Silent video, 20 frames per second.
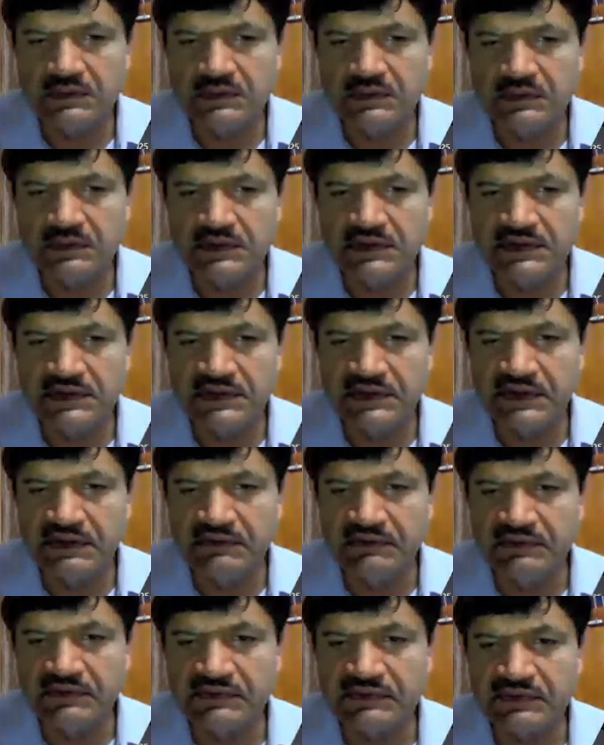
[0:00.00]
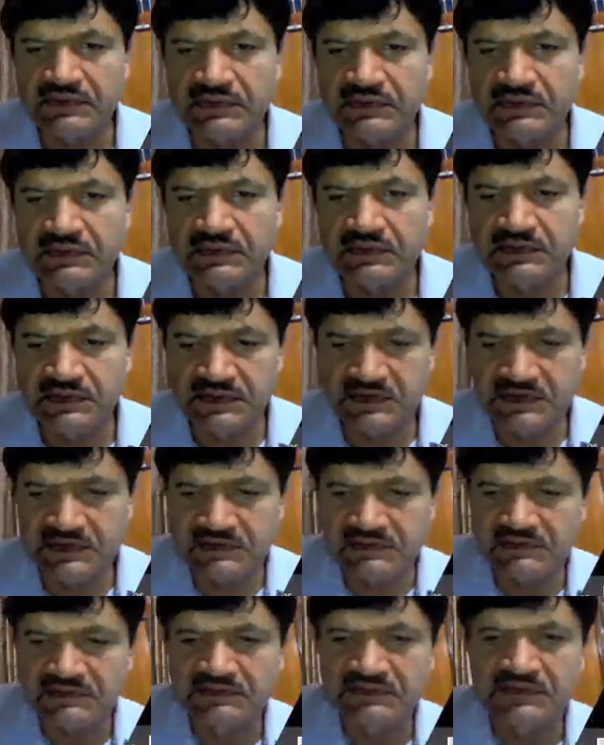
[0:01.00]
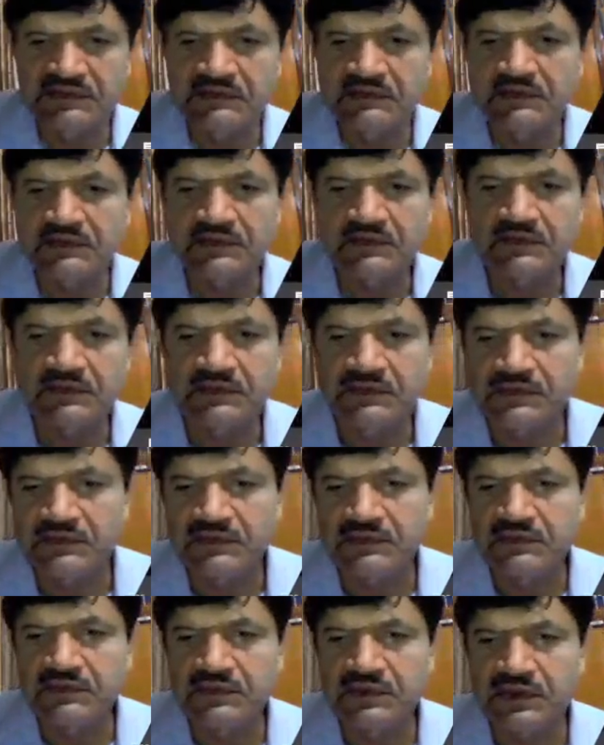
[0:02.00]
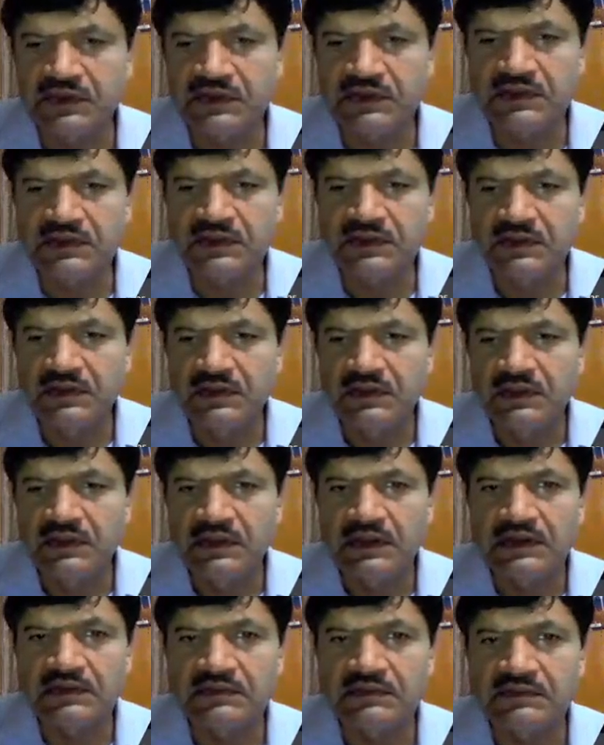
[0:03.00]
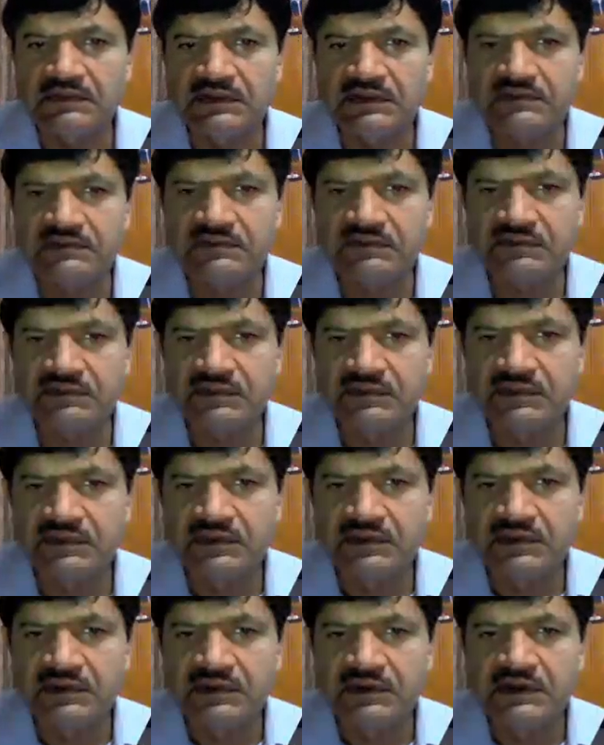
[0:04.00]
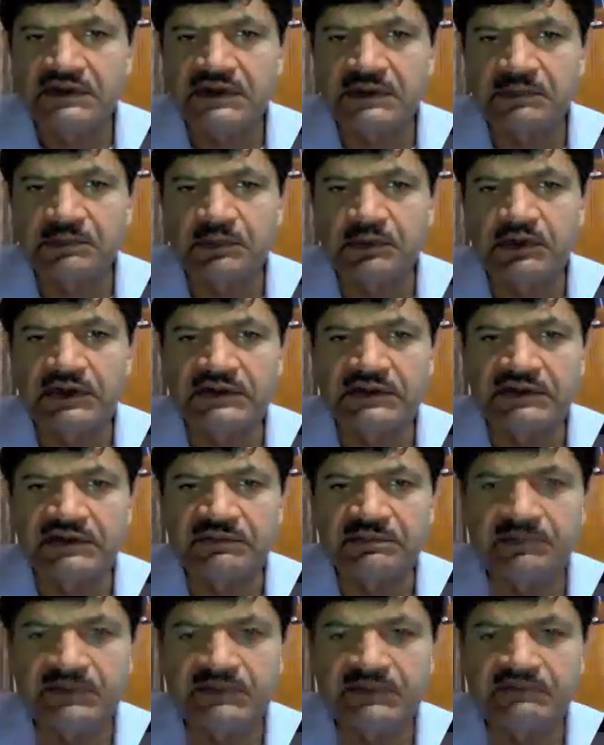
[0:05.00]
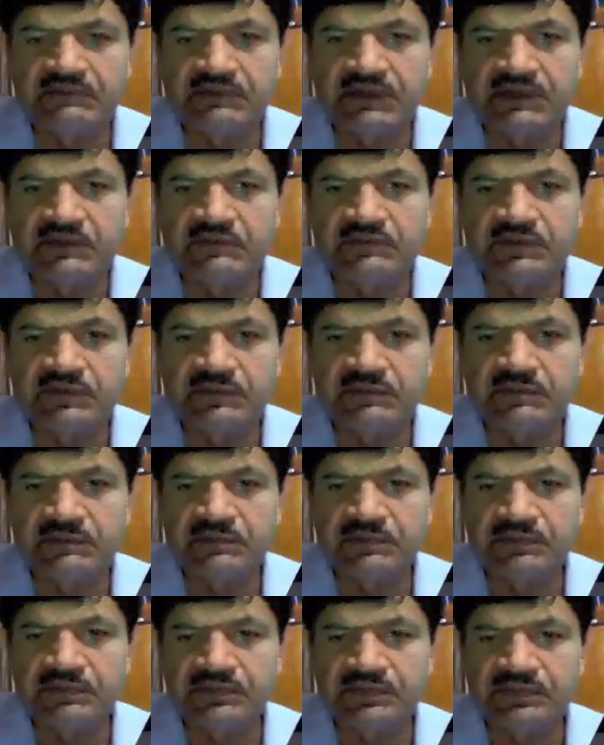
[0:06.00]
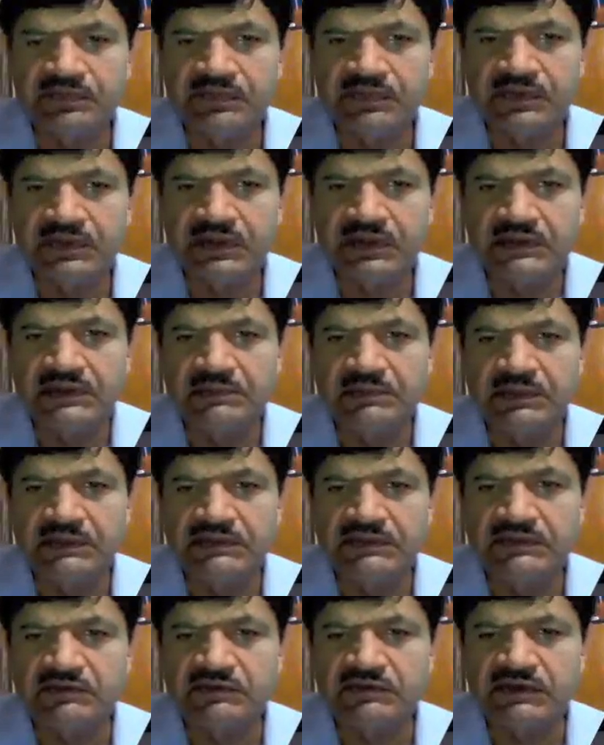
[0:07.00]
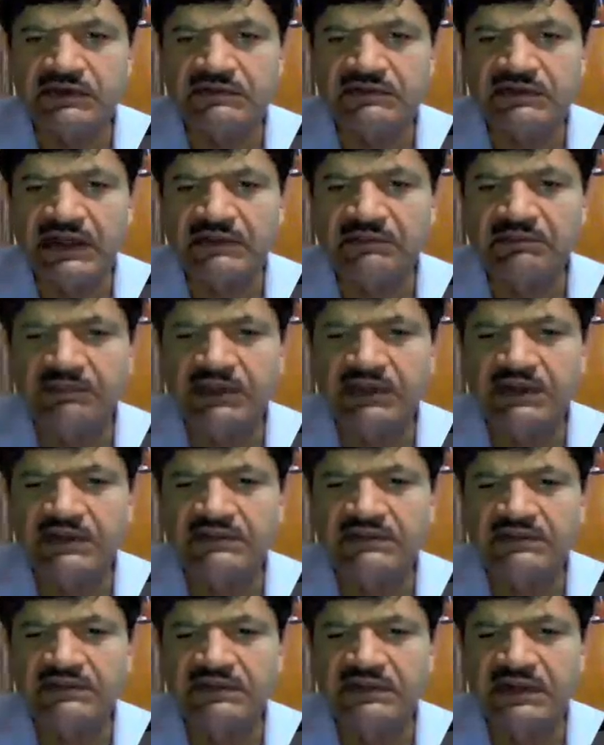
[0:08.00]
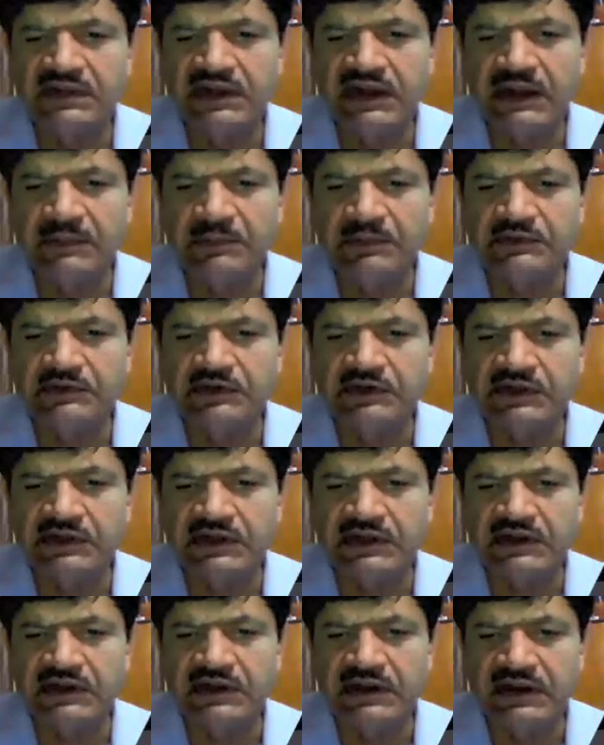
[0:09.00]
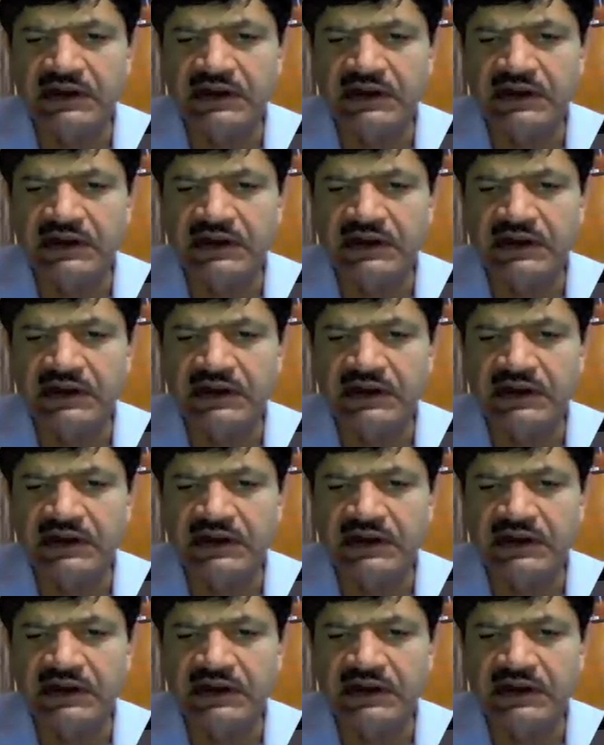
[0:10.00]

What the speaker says: 18 hours it is 0. Okay, and just interpolate the missing values from other places. So just I made a hypothetical